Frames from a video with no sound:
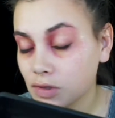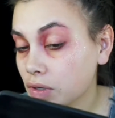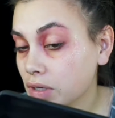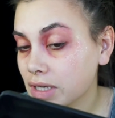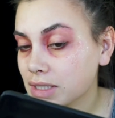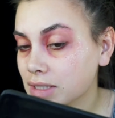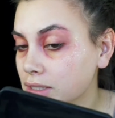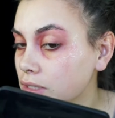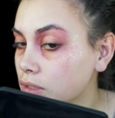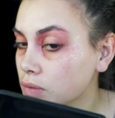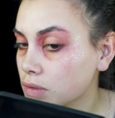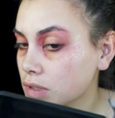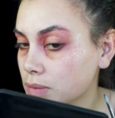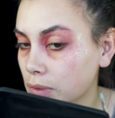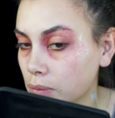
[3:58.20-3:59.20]
You can easily
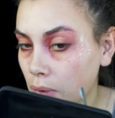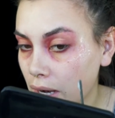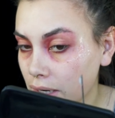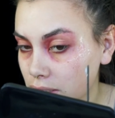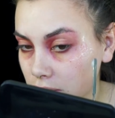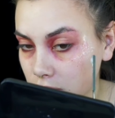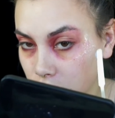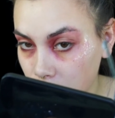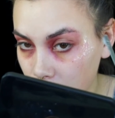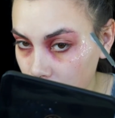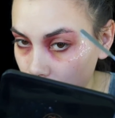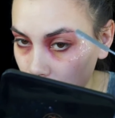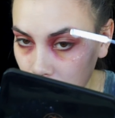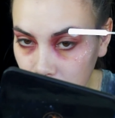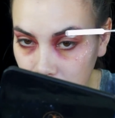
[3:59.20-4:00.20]
do this with wax
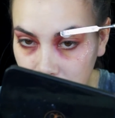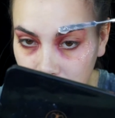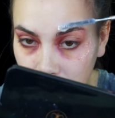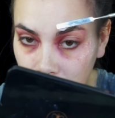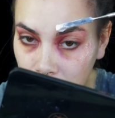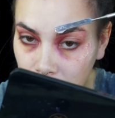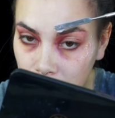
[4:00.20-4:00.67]
too. I mean,